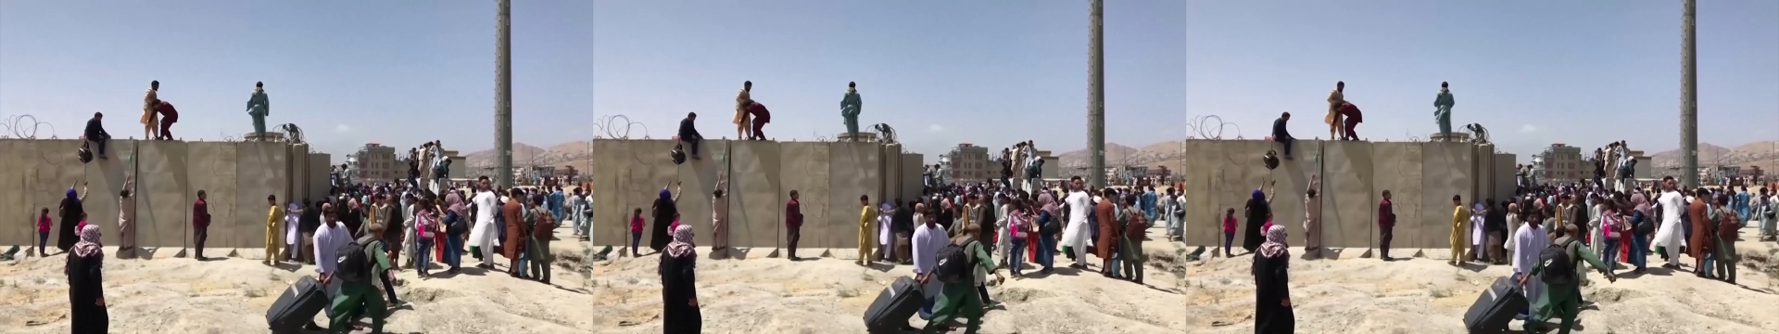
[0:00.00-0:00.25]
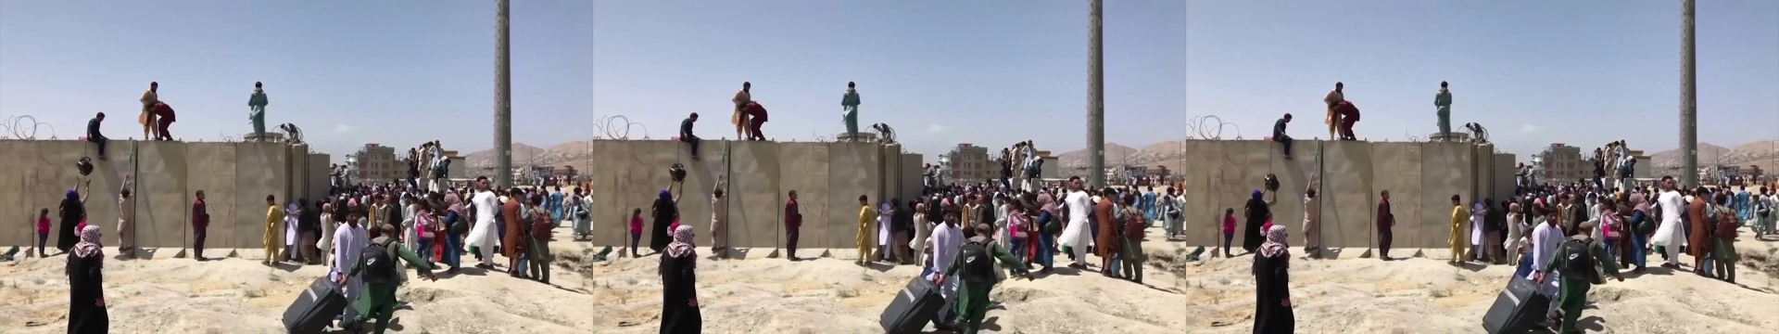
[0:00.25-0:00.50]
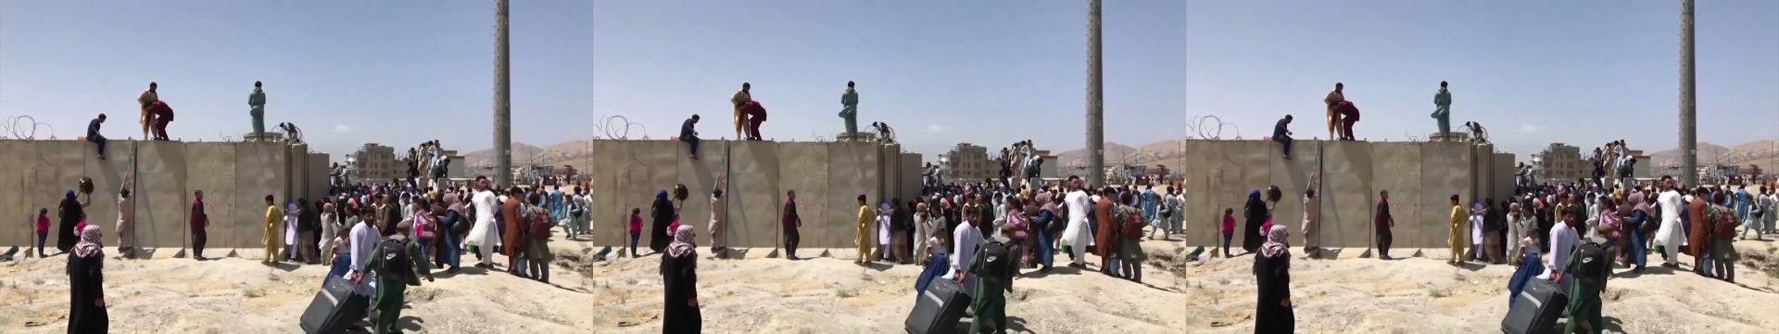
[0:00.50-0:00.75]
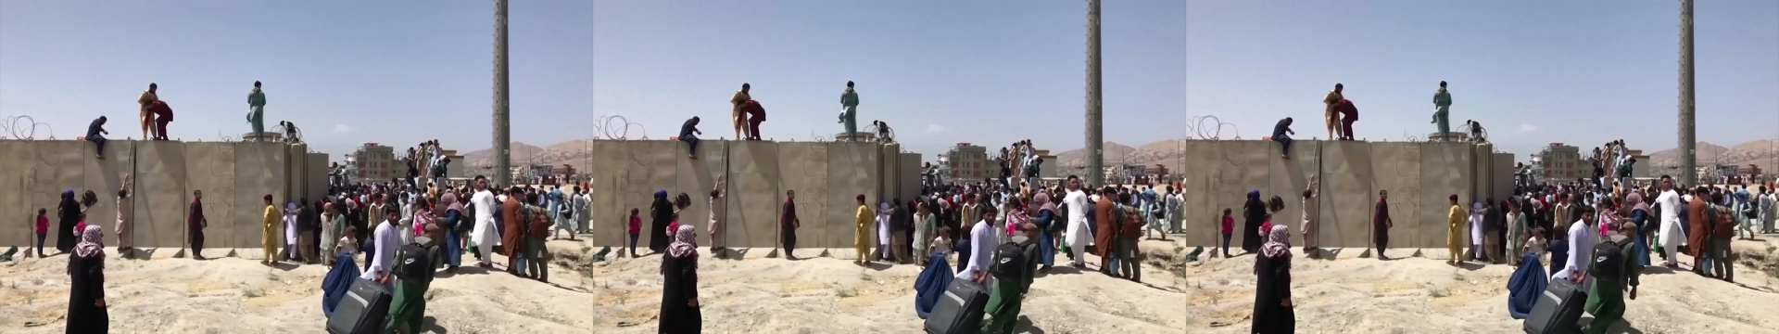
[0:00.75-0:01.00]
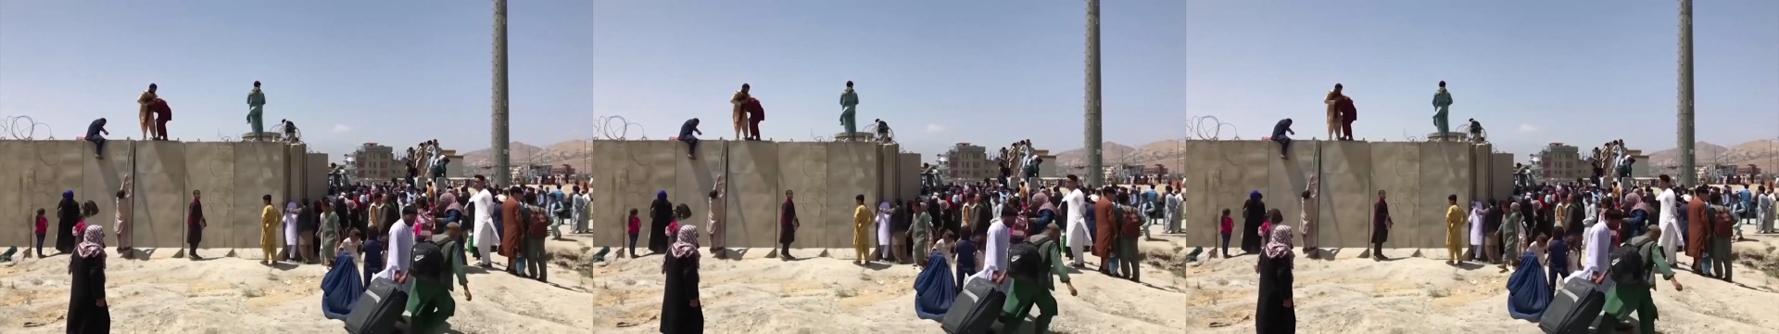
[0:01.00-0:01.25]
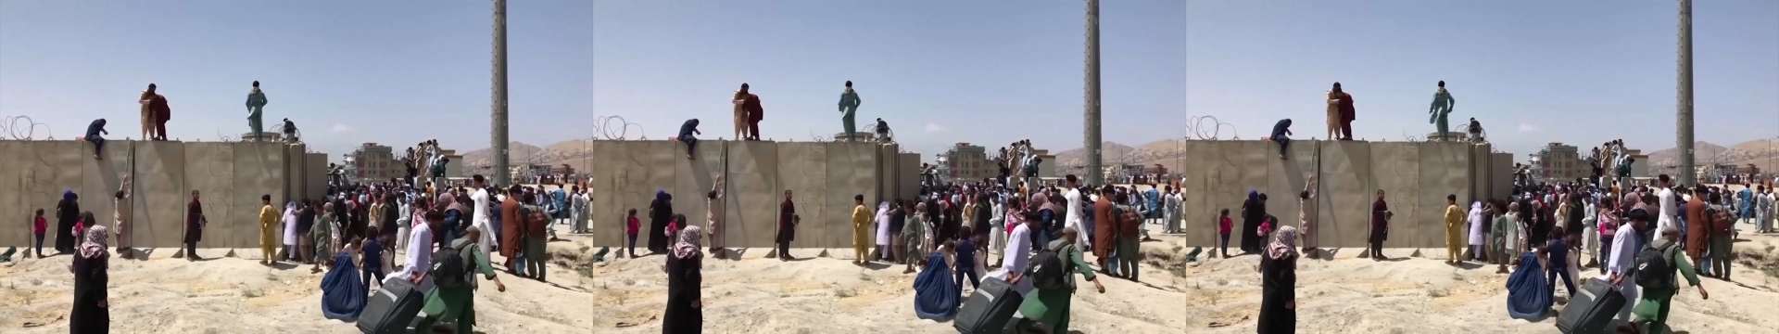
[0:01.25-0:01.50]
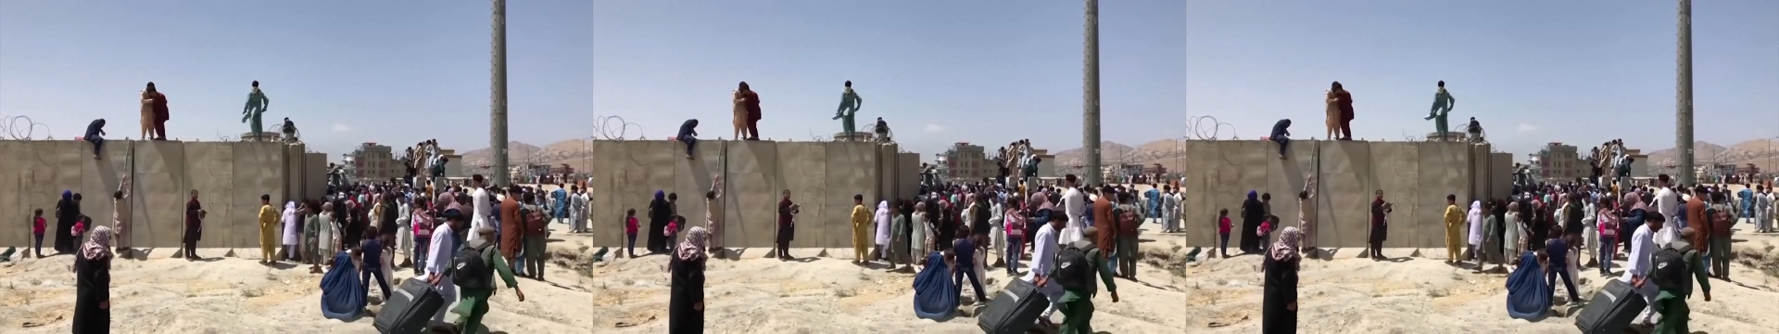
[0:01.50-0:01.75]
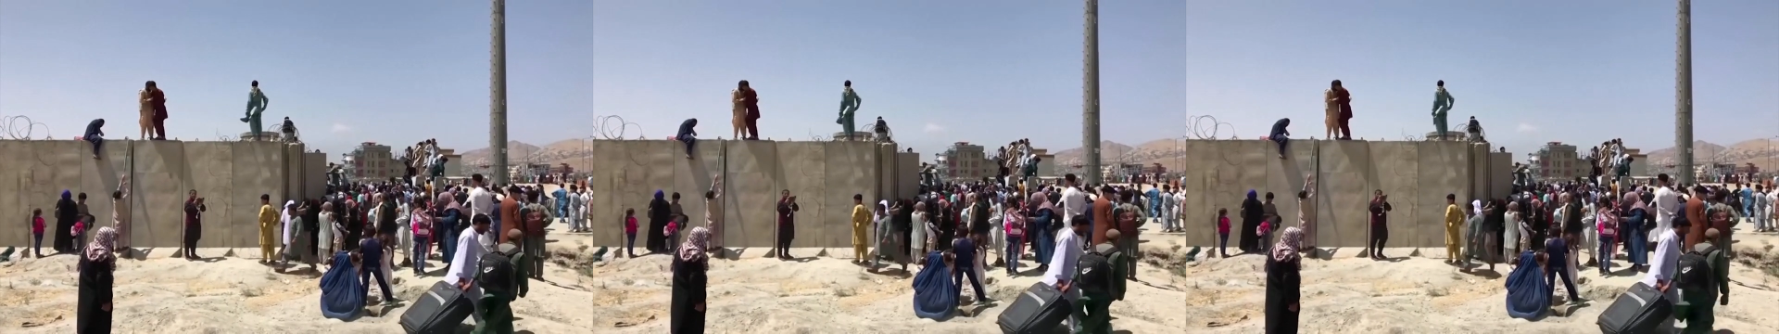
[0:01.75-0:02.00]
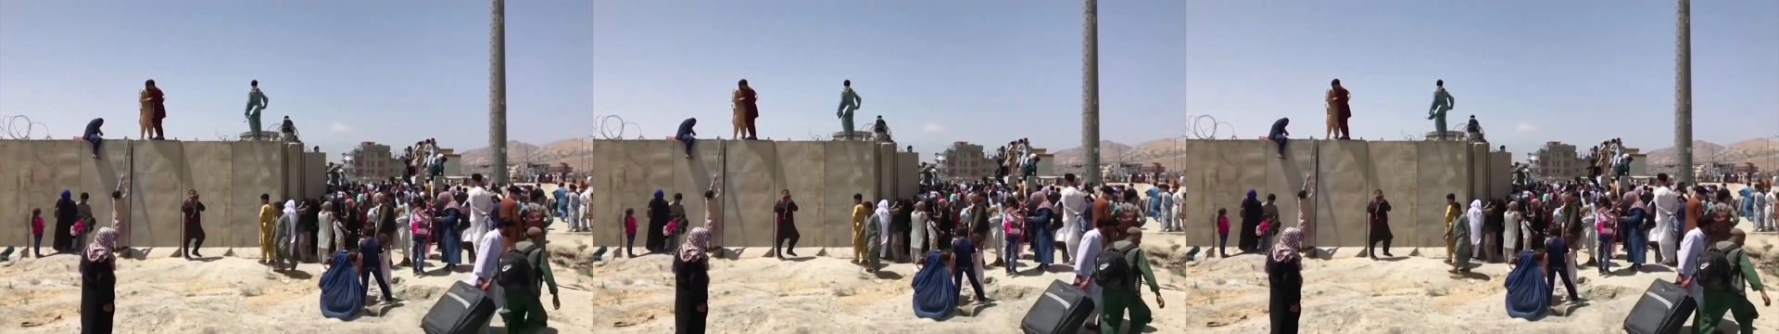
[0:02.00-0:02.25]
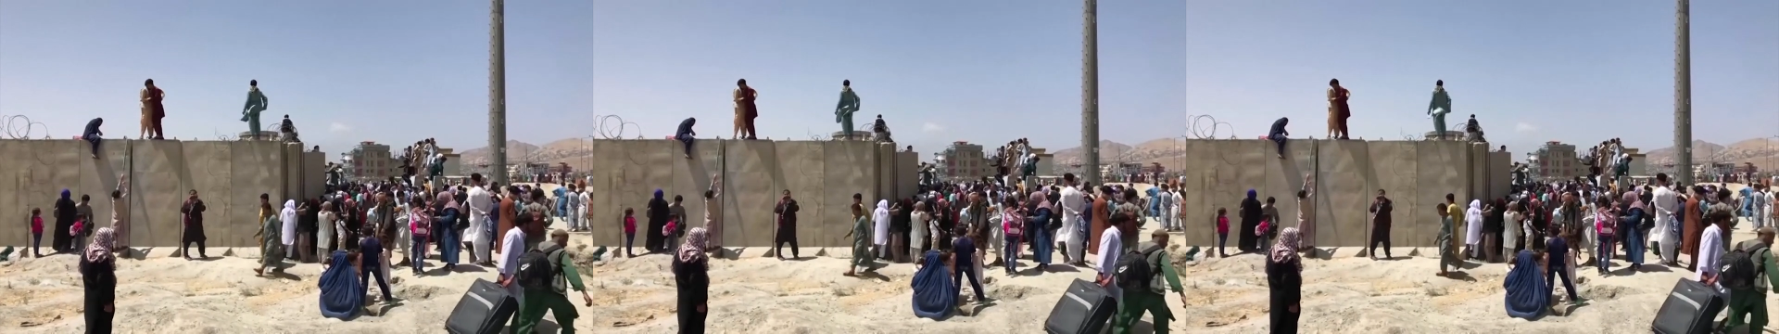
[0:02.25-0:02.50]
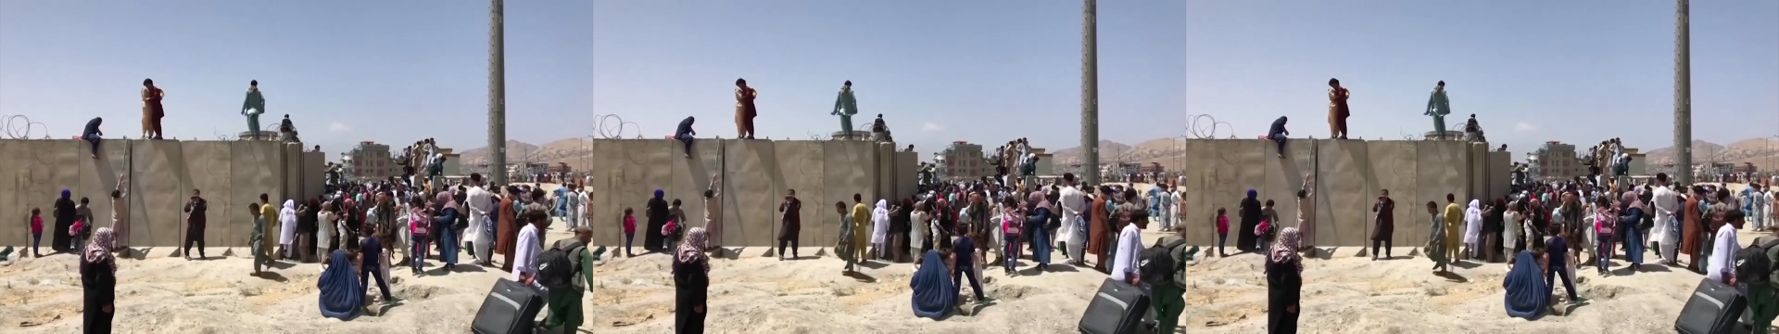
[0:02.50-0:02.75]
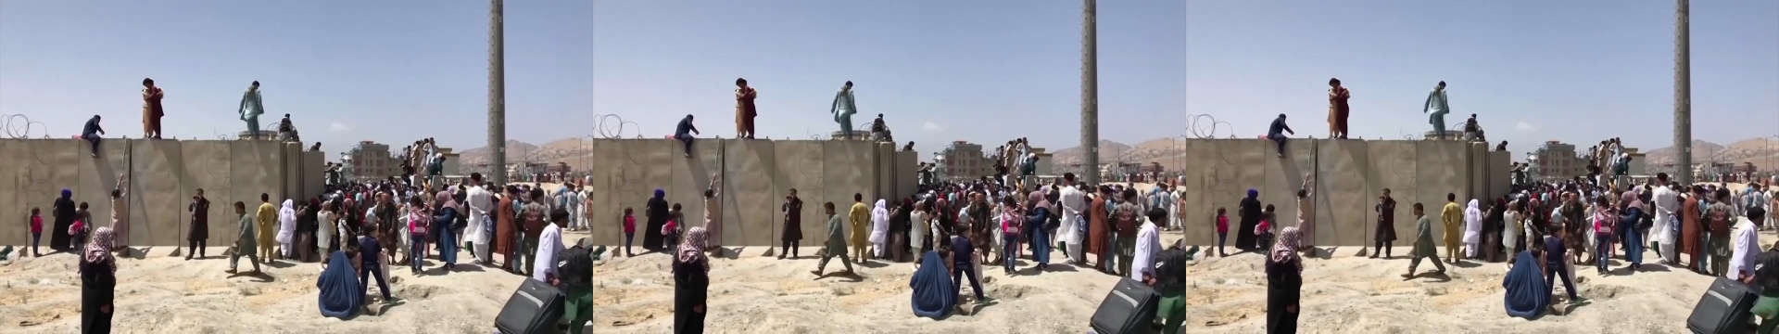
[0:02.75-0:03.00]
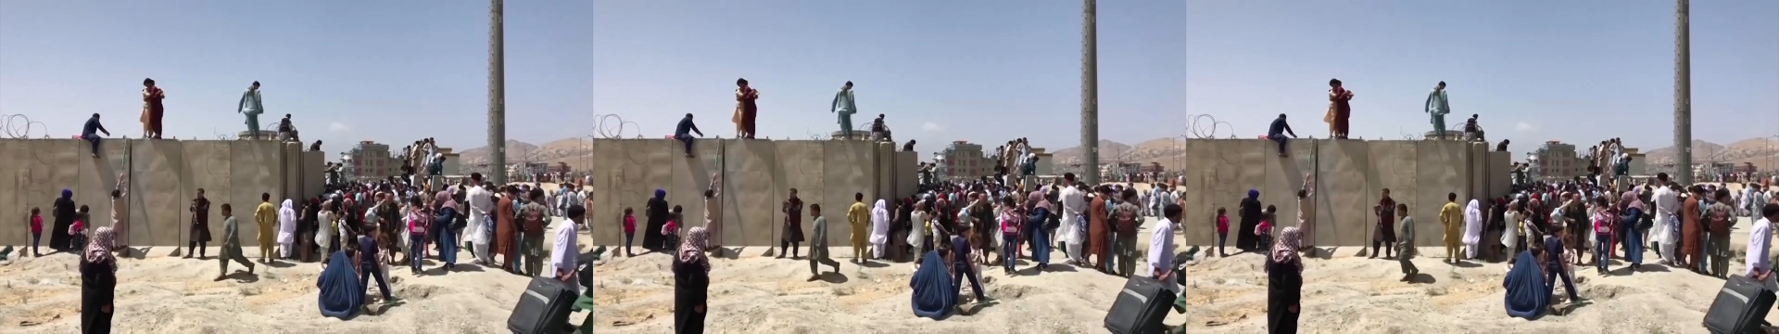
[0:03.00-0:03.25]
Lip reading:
(no speaker visible)